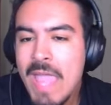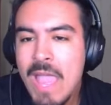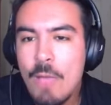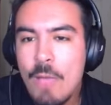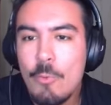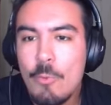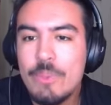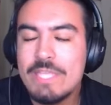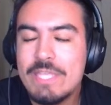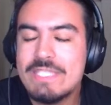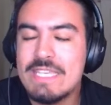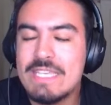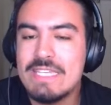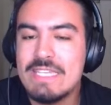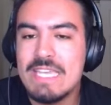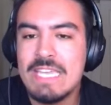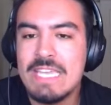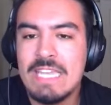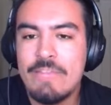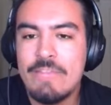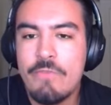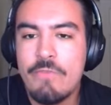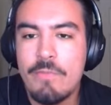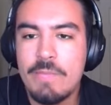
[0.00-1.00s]
What that's
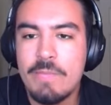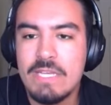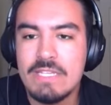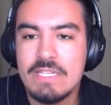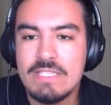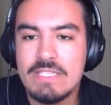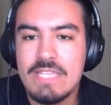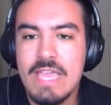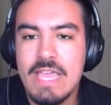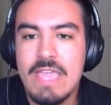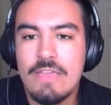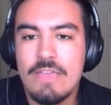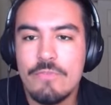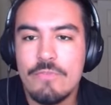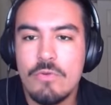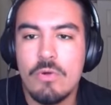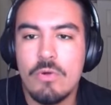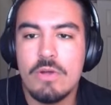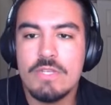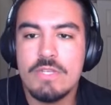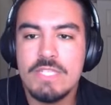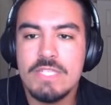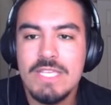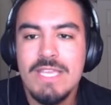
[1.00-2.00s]
indicative of me to say, of
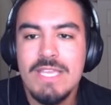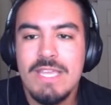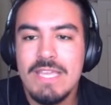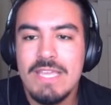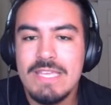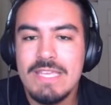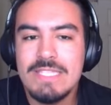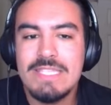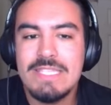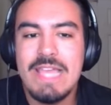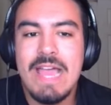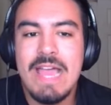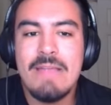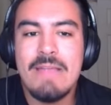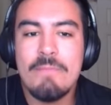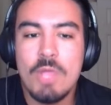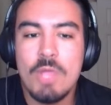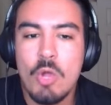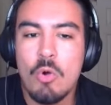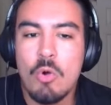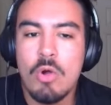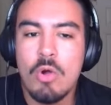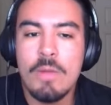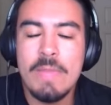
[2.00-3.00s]
course, is that
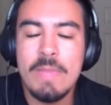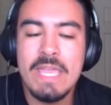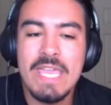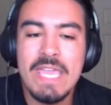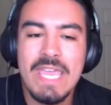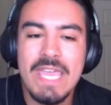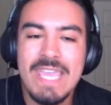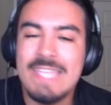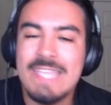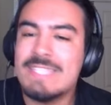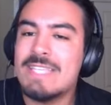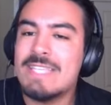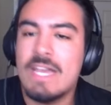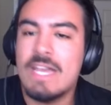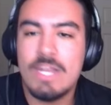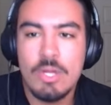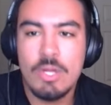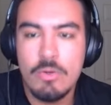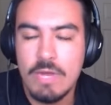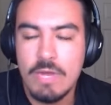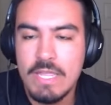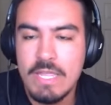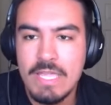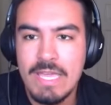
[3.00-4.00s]
McCormick is not a
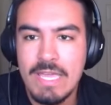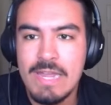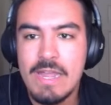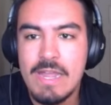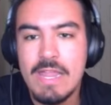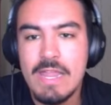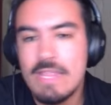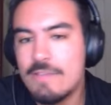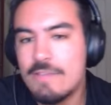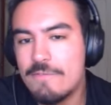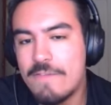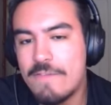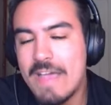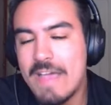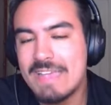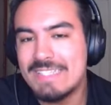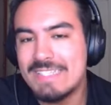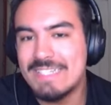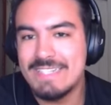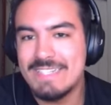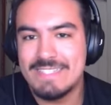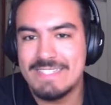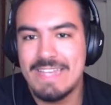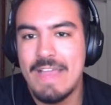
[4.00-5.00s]
great candidate. In fact,
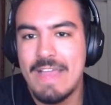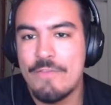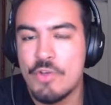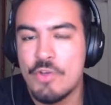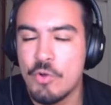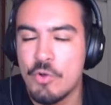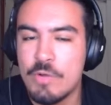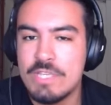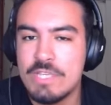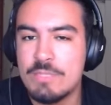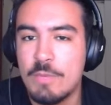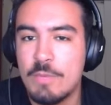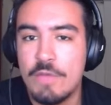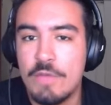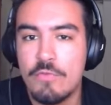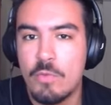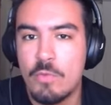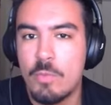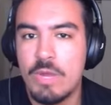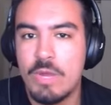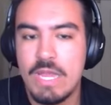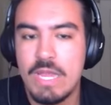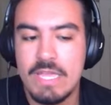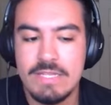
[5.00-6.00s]
he doesn't have charisma
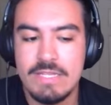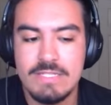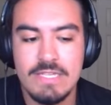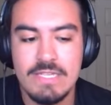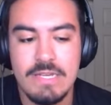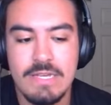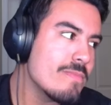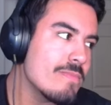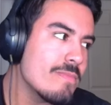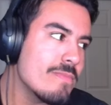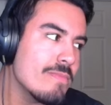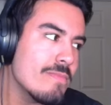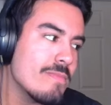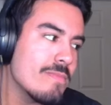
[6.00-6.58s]
from what I can tell.